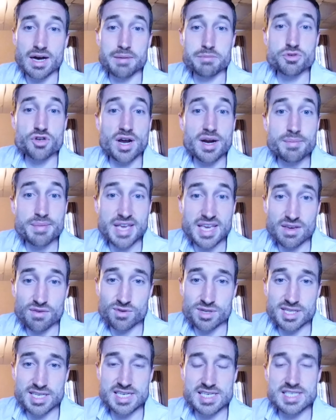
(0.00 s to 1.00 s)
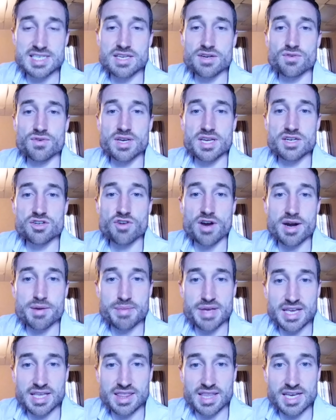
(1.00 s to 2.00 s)
Try to make it really easy to read. Try to
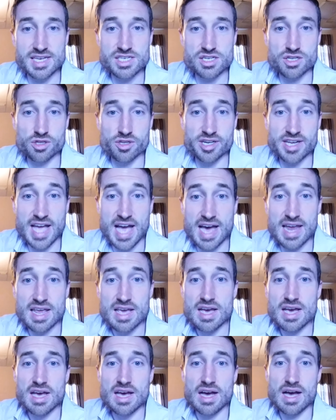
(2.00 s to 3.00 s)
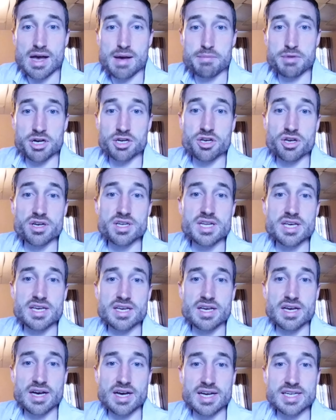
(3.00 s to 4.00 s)
make it nice to look at. A good
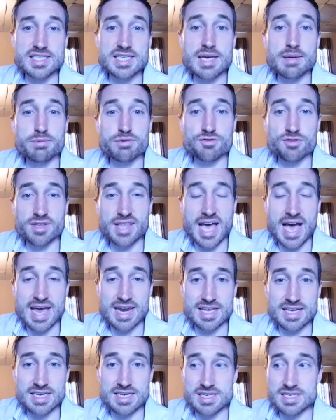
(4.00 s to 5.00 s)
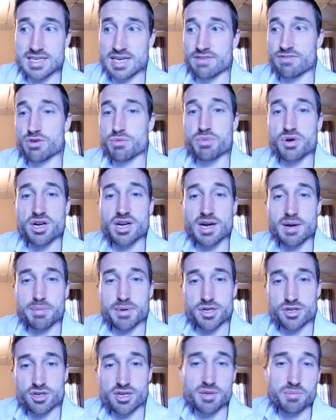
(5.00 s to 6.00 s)
tip for that is if you put it up
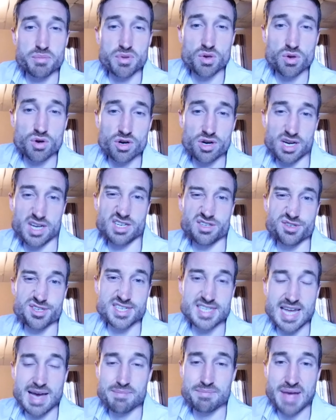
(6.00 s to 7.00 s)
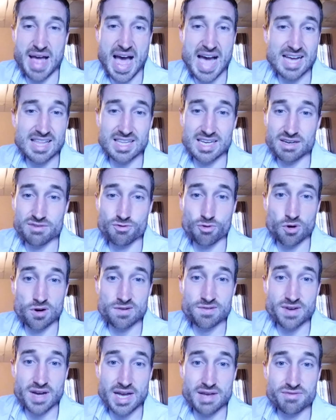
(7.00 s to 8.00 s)
on your computer and you step back like 4
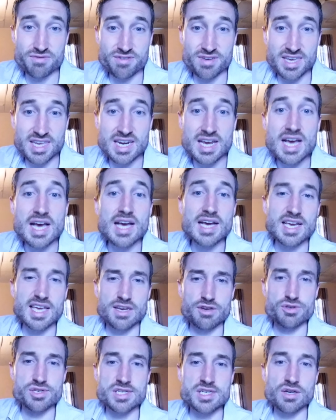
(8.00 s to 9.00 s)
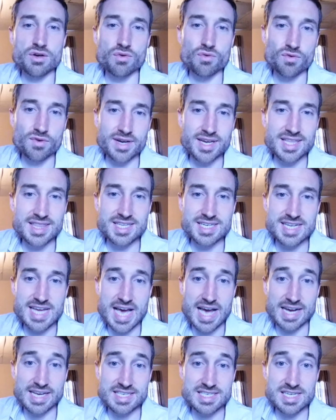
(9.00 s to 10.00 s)
or 5 feet, can you still read the
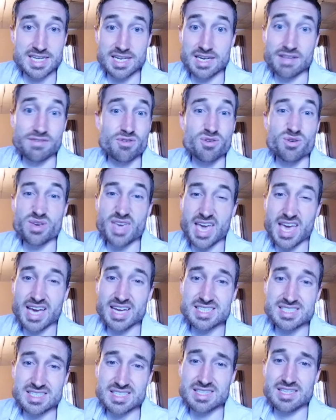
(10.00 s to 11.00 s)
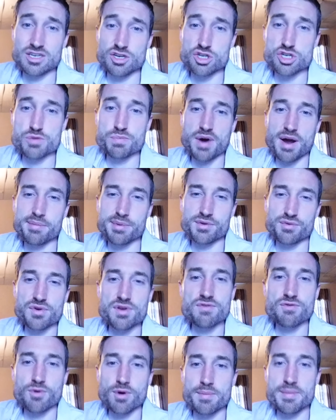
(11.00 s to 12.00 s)
text? And if you can't, then you should probably
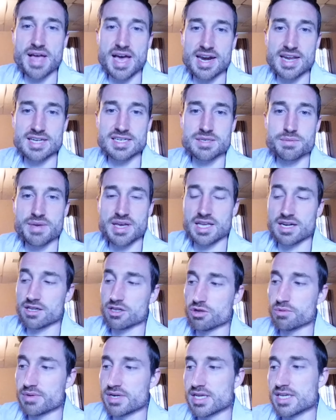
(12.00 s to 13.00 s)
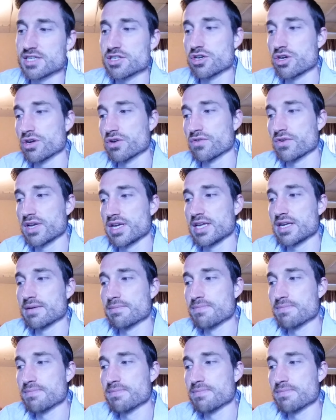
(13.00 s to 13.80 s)
reformat it to make it a little bit easier to read.